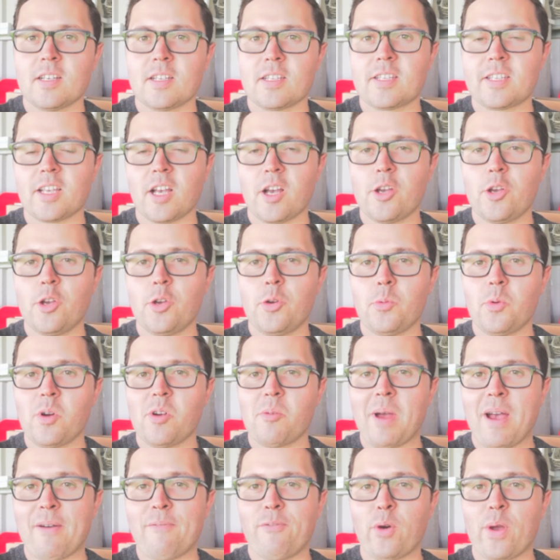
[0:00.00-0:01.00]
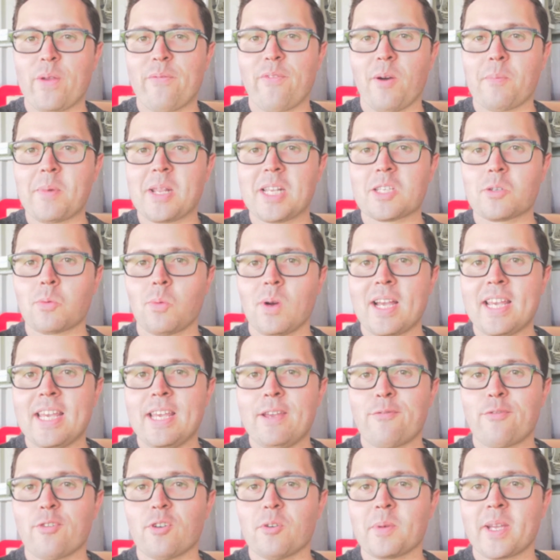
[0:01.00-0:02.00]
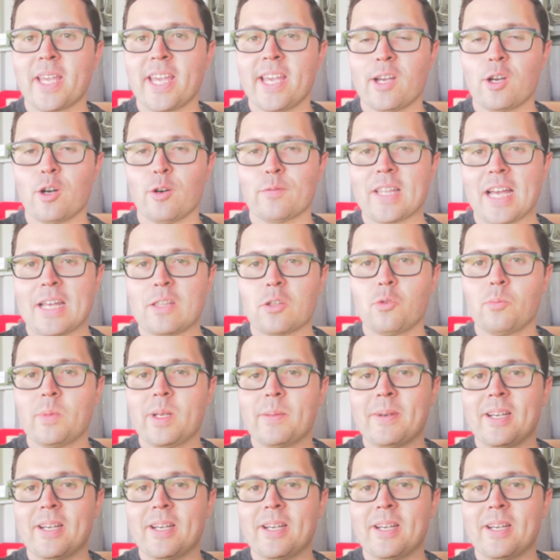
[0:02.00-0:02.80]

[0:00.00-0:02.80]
So we're about 45 minutes away from kickoff. That normally